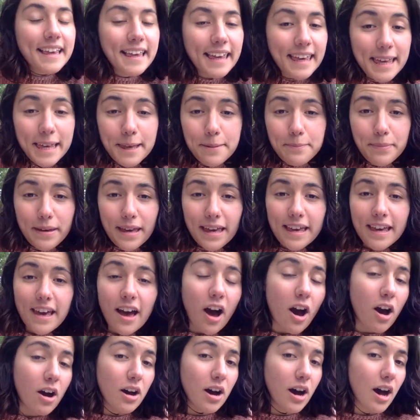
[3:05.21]
keeping
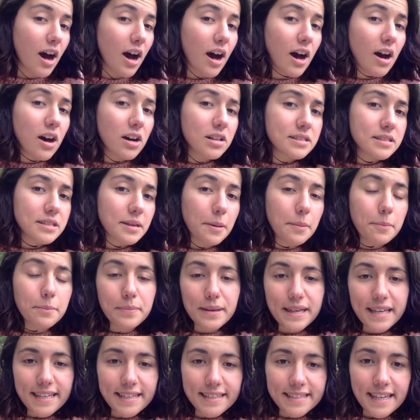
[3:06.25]
our heart
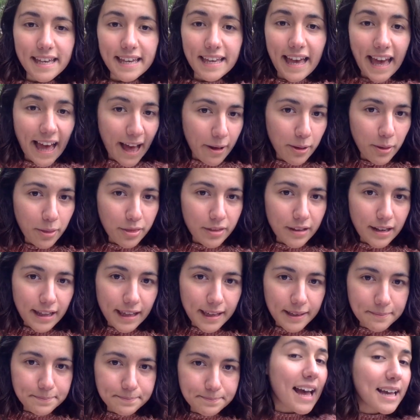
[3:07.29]
beating healthily
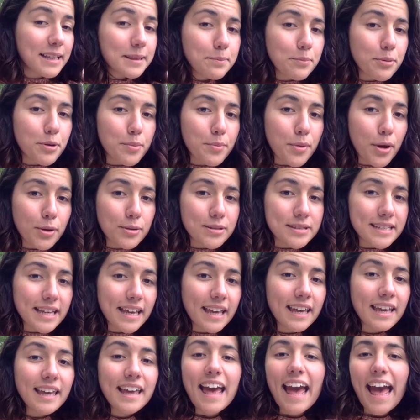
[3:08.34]
and
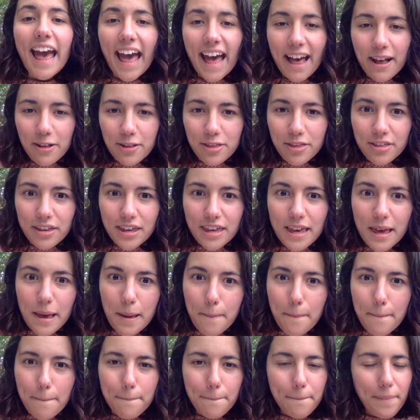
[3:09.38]
promoting healthy
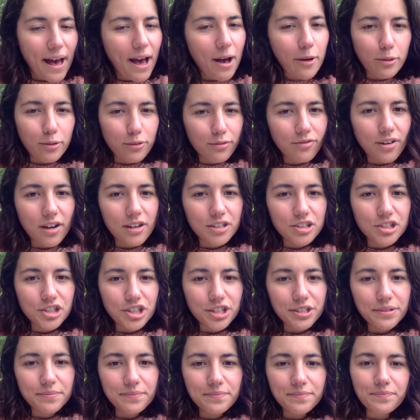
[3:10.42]
bowel function.